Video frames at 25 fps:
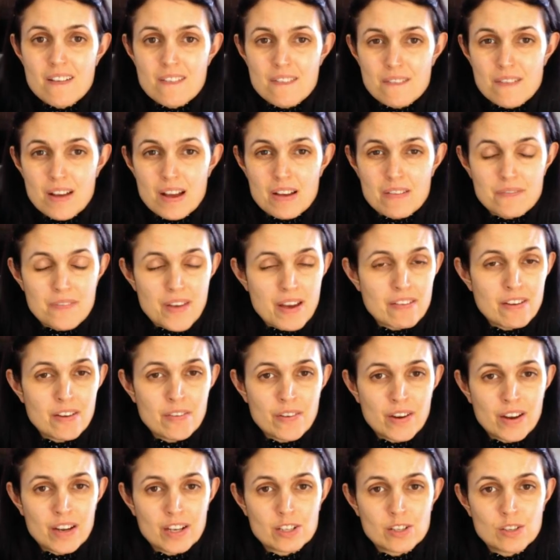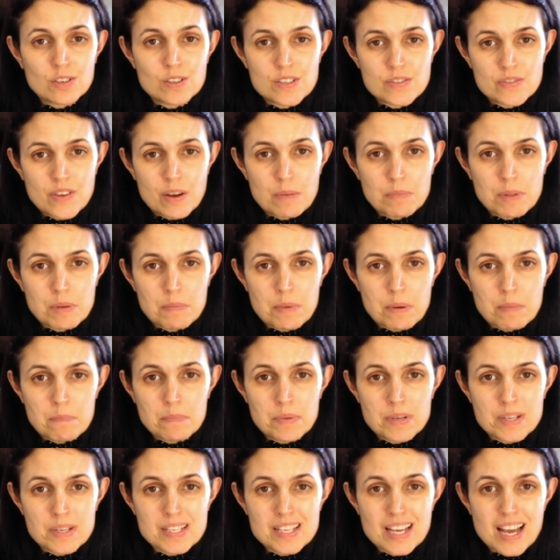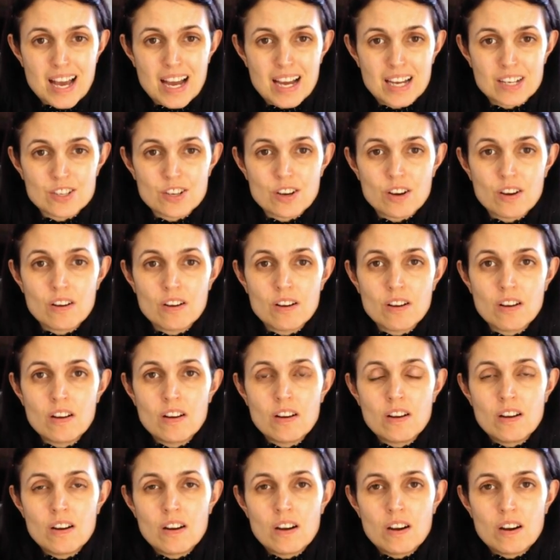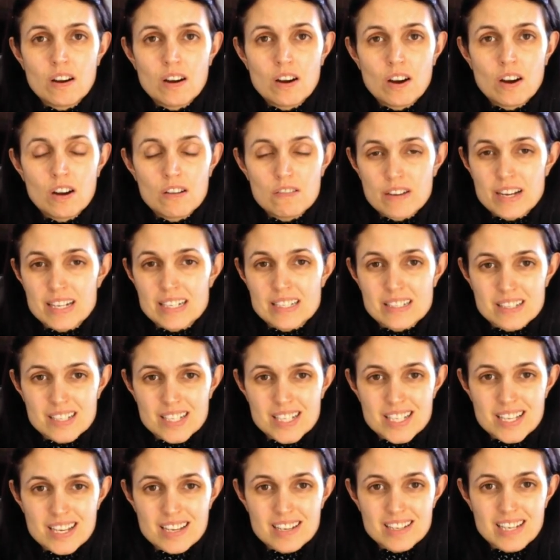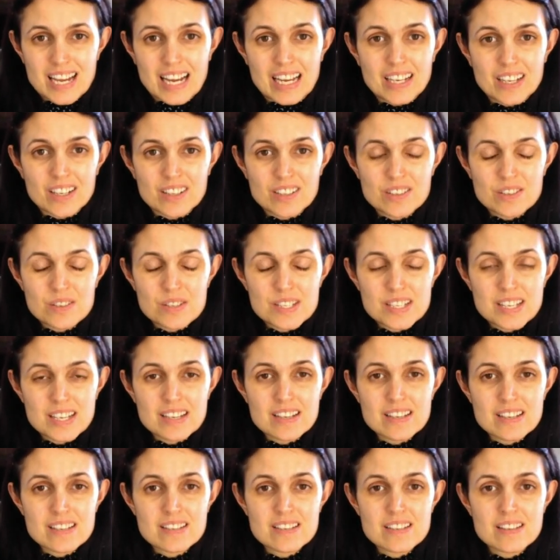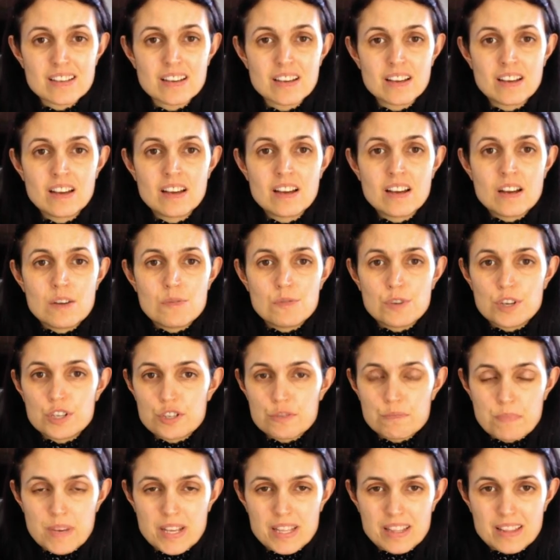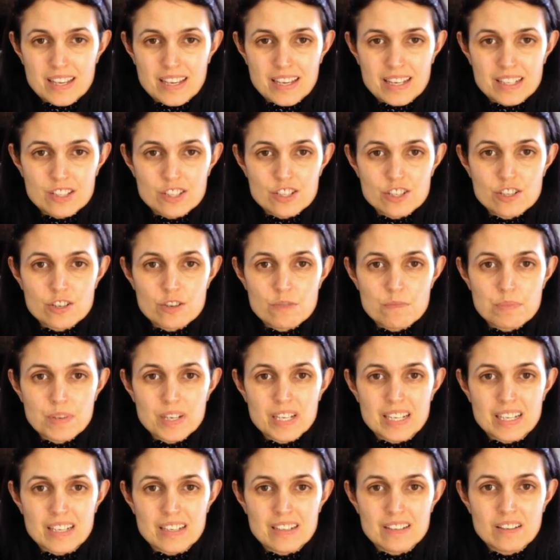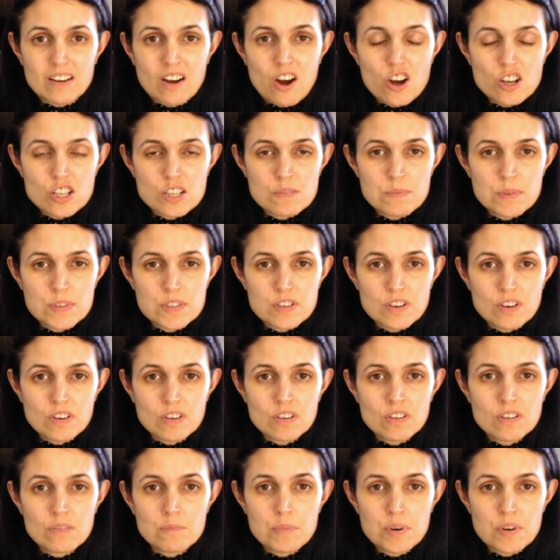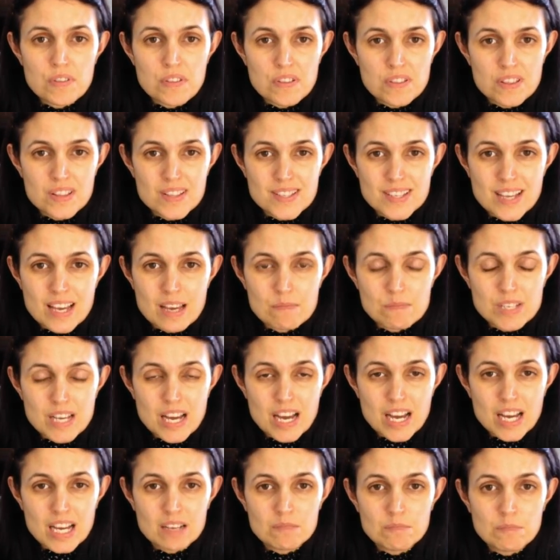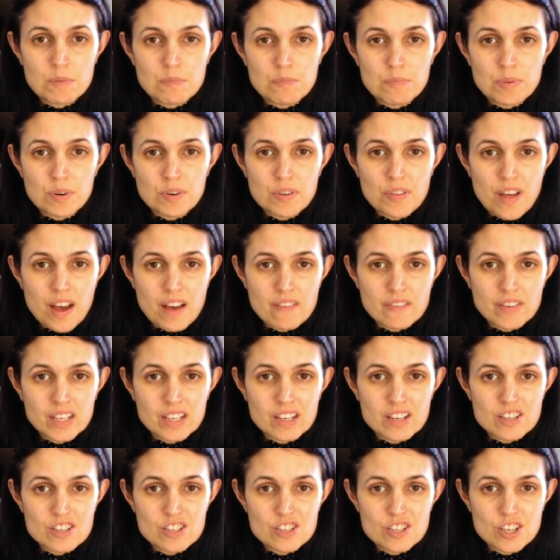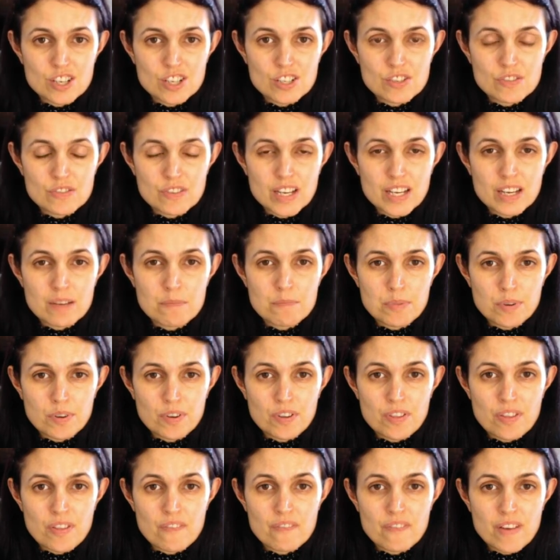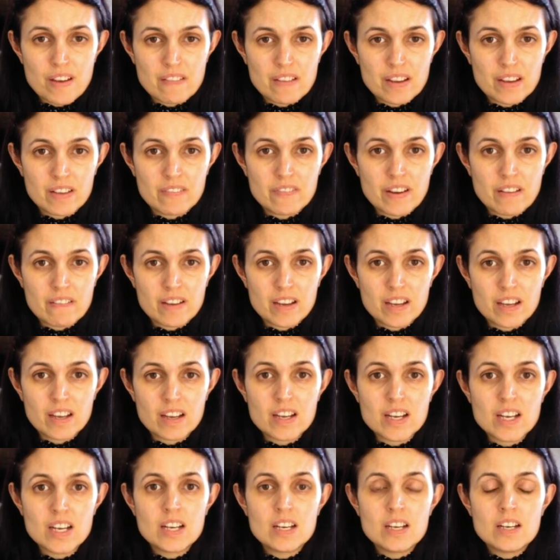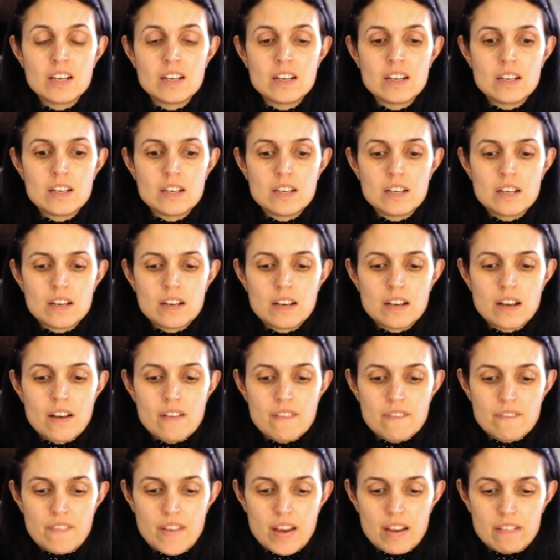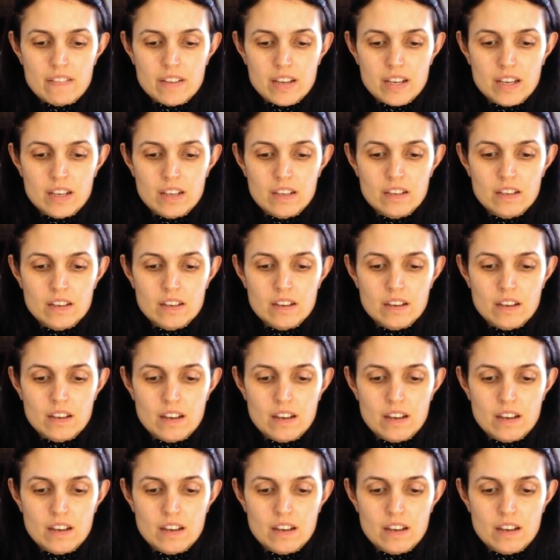very, very close family members had horrendous diagnosis, which meant they ended up in hospital, both at the same time, both having surgery, both very, very, very